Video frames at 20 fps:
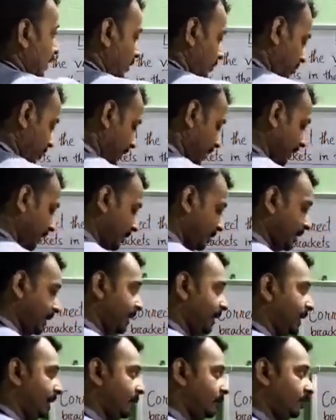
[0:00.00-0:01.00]
You see the
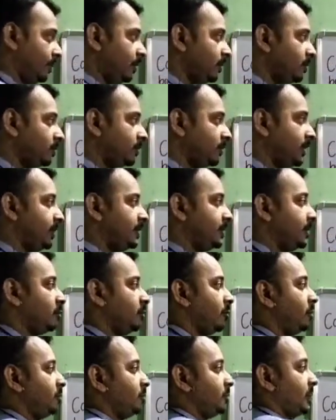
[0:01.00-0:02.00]
signal words? These
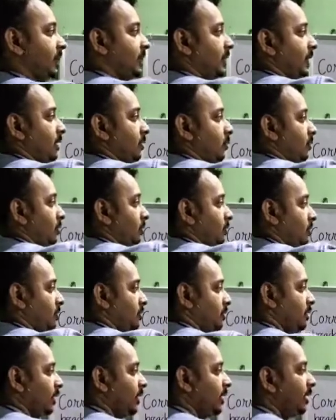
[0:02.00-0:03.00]
are all signal
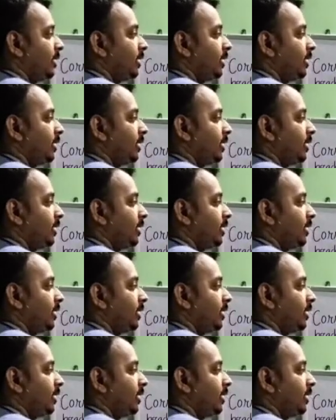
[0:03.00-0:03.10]
words.